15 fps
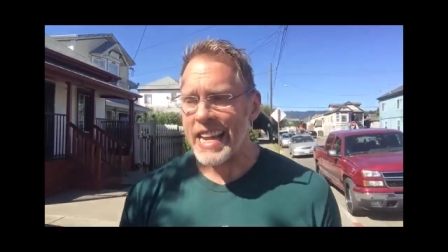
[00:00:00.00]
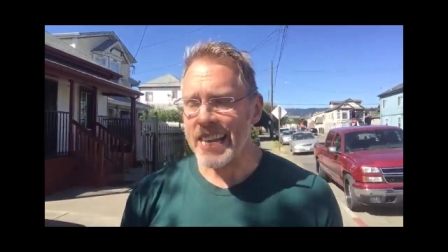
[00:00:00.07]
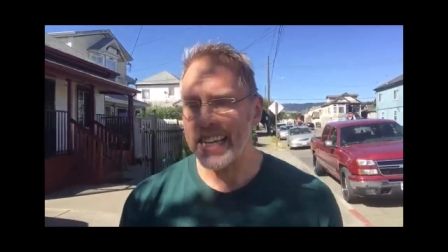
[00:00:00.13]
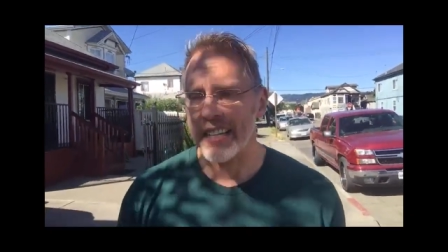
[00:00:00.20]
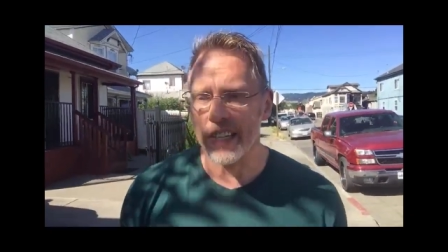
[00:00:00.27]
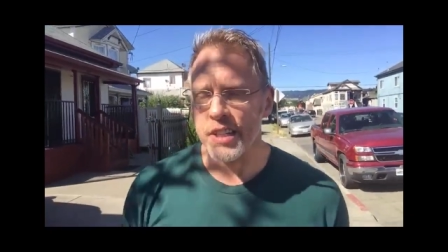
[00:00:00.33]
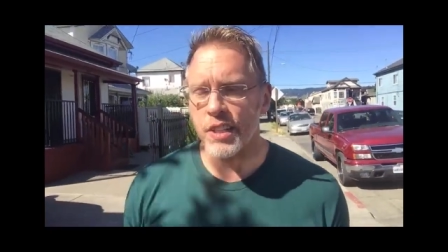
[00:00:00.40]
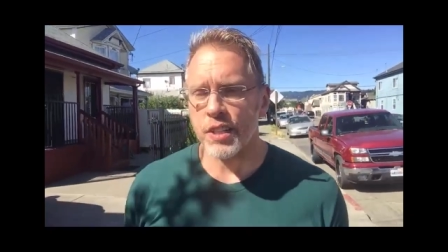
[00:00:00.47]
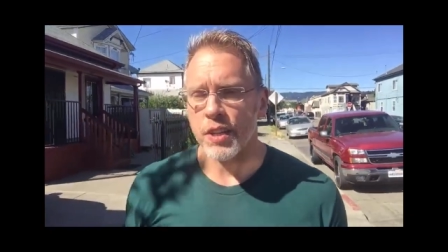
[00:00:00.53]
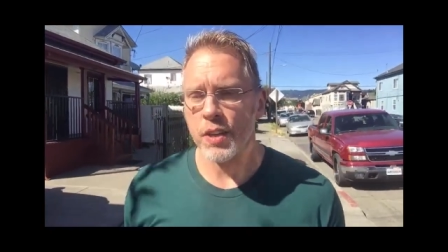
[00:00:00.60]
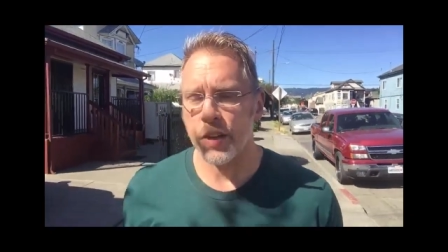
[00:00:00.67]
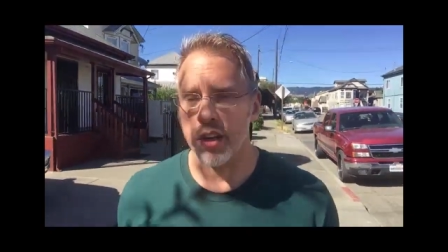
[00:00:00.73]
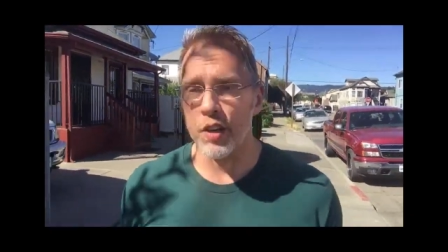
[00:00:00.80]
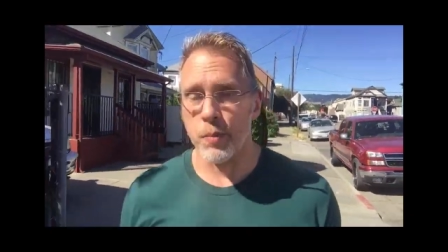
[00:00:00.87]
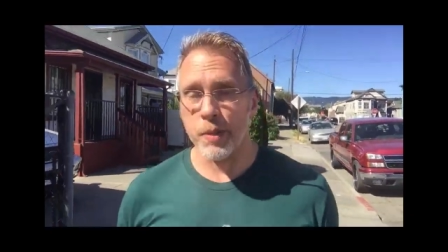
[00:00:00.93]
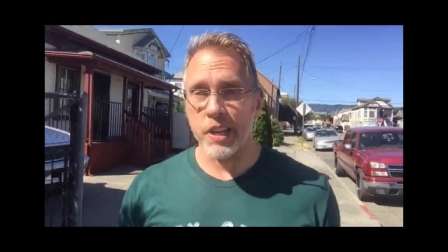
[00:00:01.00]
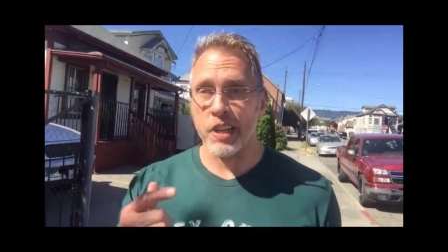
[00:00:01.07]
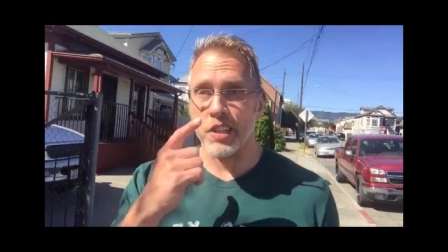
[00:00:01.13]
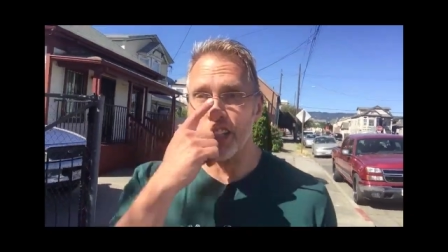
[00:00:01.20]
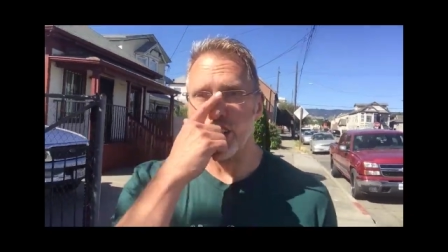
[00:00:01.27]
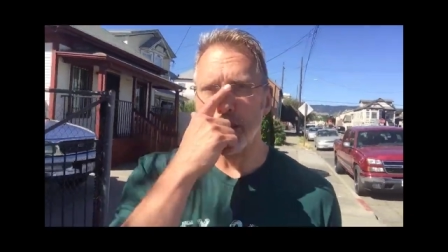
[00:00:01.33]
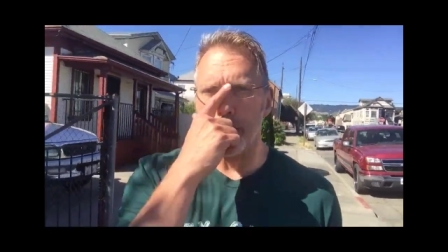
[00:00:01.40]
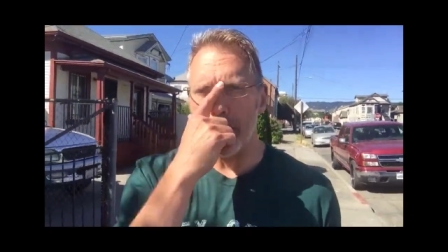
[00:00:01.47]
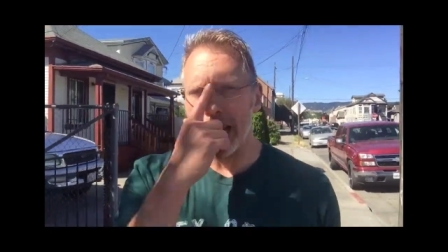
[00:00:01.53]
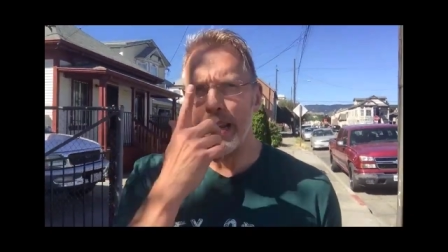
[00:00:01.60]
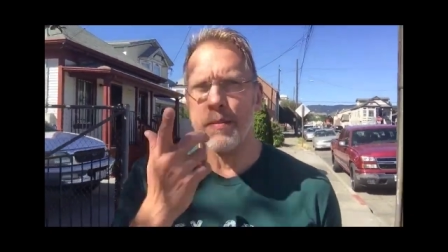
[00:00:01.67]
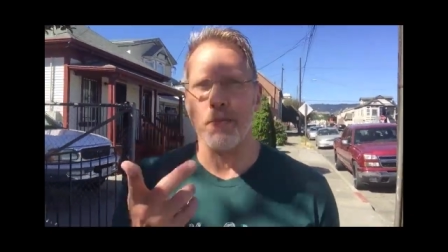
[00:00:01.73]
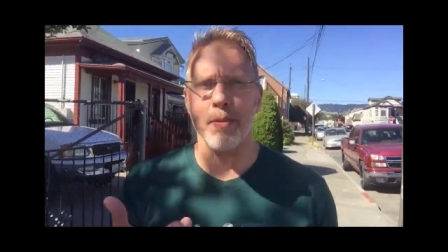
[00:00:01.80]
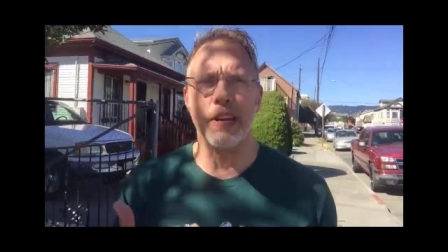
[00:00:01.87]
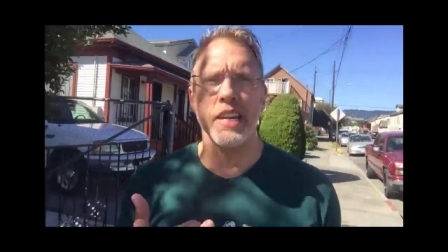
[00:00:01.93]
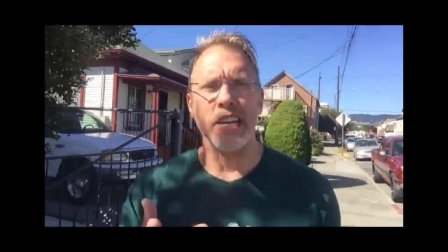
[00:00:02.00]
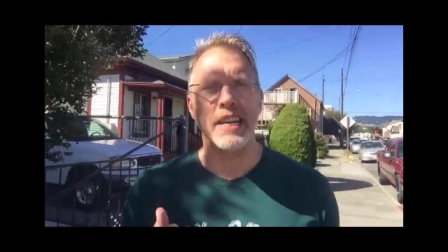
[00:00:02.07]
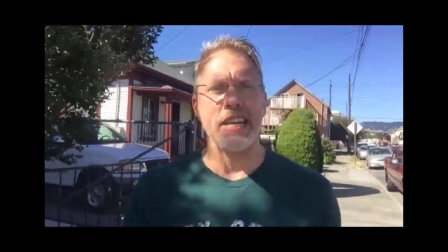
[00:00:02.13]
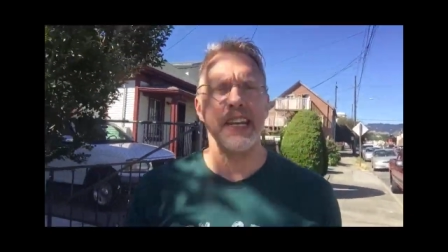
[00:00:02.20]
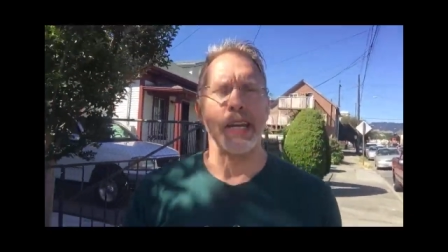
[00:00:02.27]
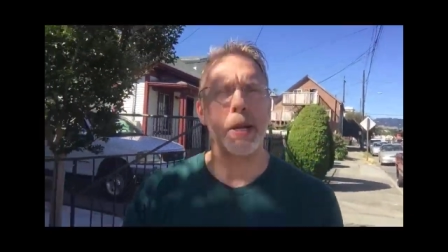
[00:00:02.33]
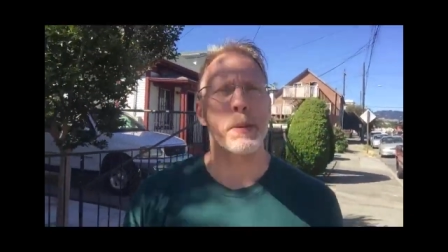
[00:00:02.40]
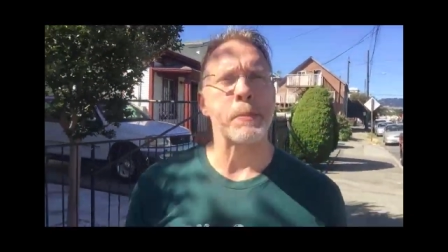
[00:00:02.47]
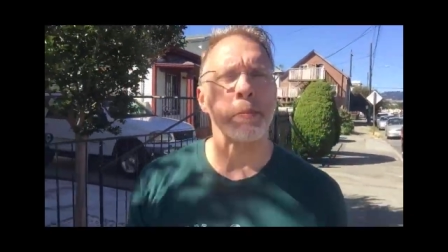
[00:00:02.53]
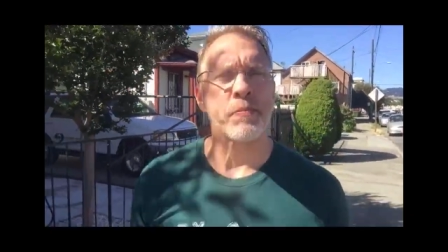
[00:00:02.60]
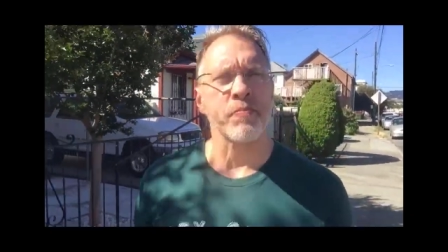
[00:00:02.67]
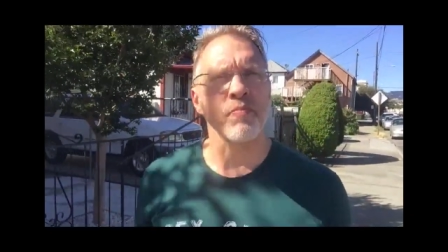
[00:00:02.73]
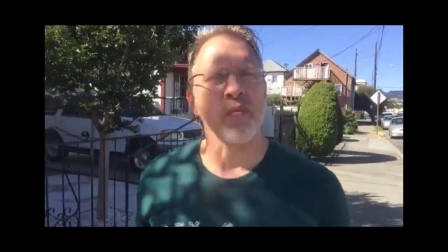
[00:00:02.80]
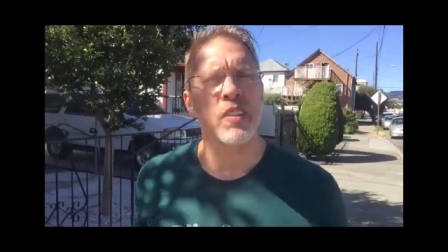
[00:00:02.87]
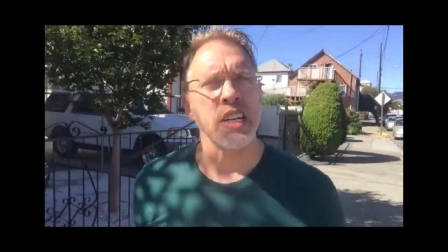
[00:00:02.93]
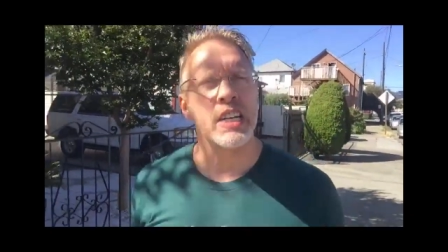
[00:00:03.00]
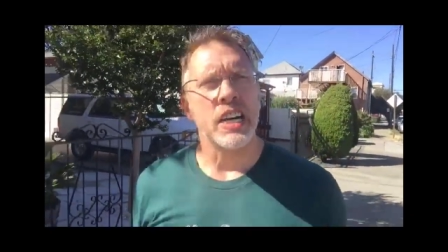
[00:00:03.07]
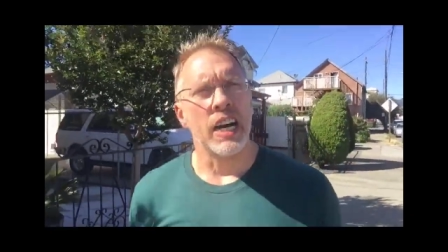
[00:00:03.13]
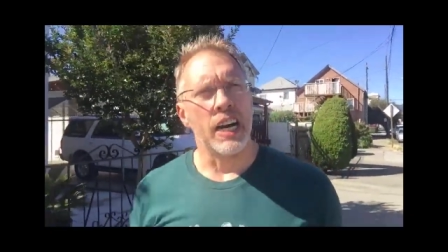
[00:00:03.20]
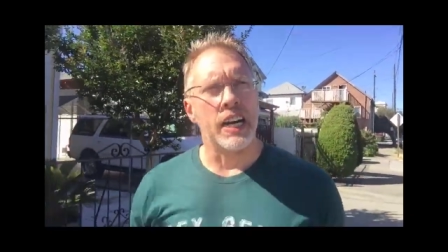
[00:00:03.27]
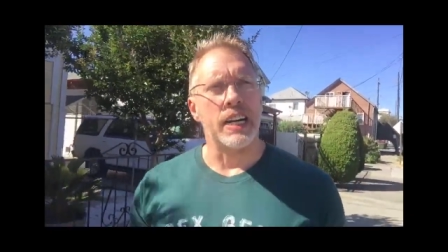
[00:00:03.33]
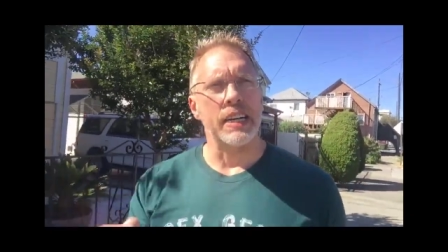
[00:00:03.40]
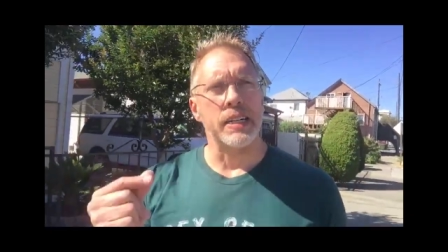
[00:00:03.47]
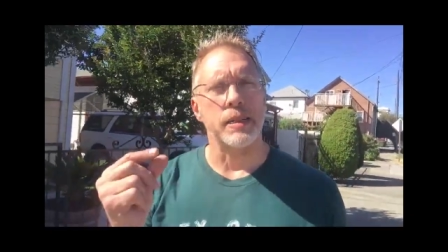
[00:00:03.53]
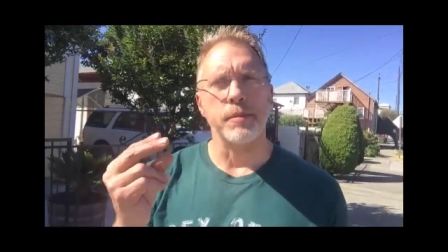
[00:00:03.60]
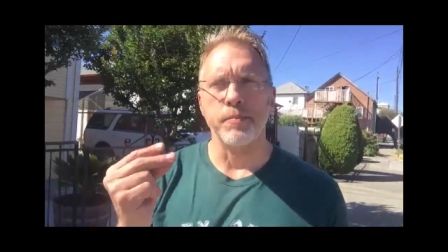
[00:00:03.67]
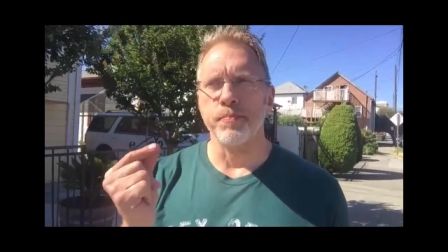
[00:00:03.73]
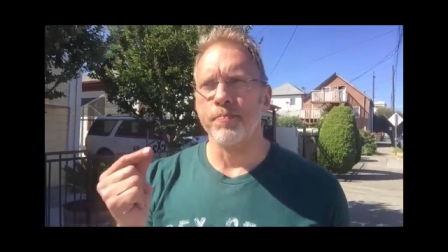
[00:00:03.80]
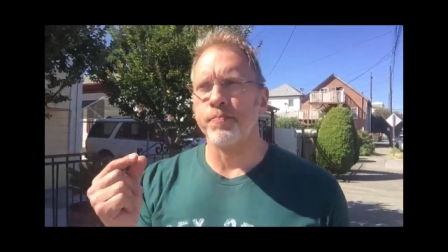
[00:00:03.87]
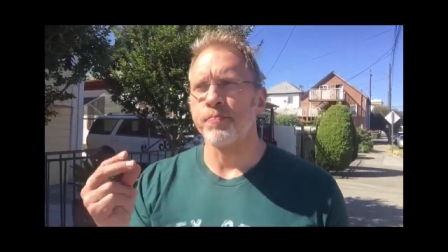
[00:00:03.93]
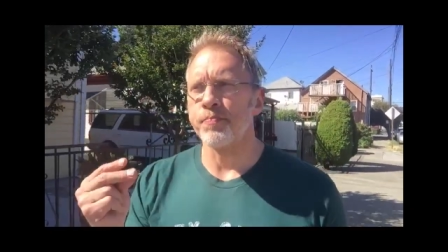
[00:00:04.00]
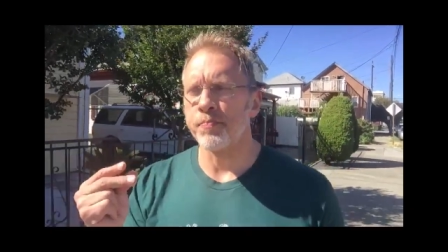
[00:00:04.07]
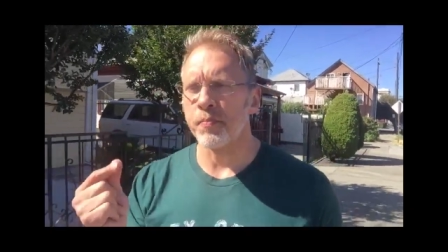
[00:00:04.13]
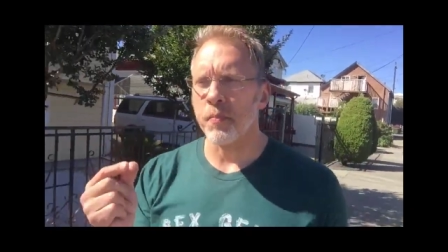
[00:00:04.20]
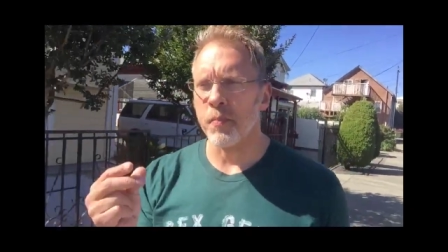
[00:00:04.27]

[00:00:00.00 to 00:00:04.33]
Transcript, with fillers: And, you know, because you might be, um,